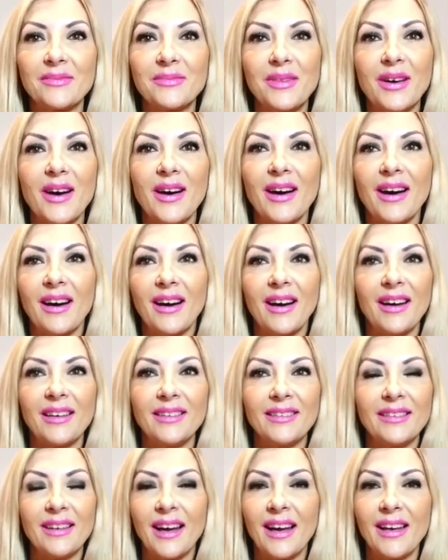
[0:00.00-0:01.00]
But I
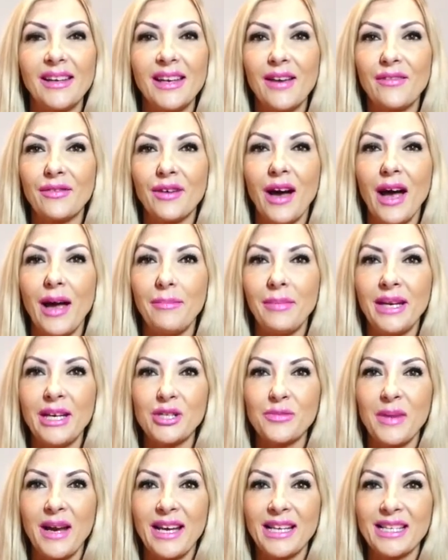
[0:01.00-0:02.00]

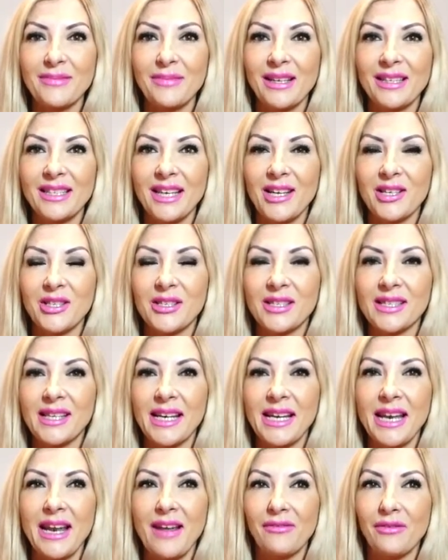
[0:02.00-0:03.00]
manage my expectations,
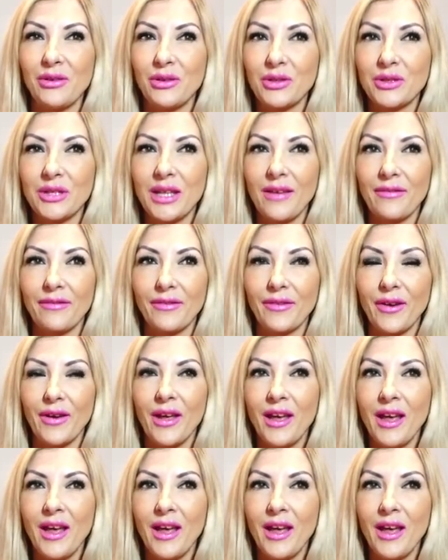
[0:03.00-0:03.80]
and I never look that far.